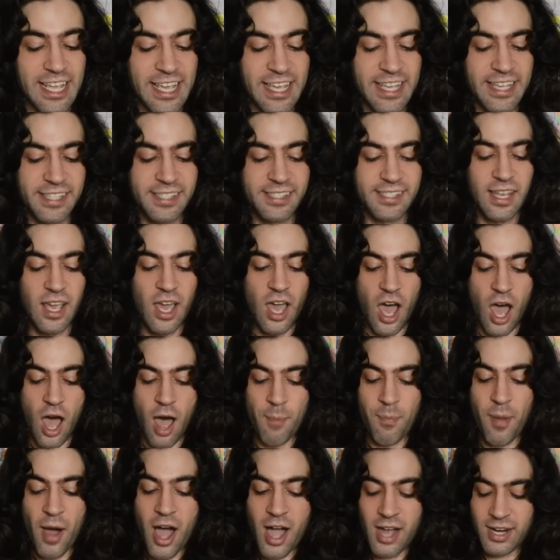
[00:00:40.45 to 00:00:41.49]
is a
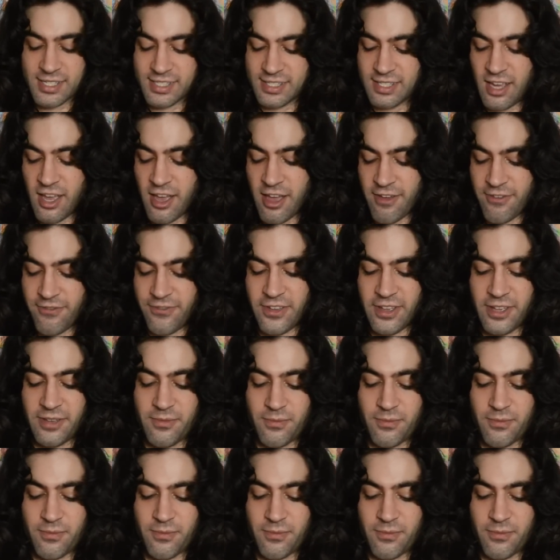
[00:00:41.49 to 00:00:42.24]
box of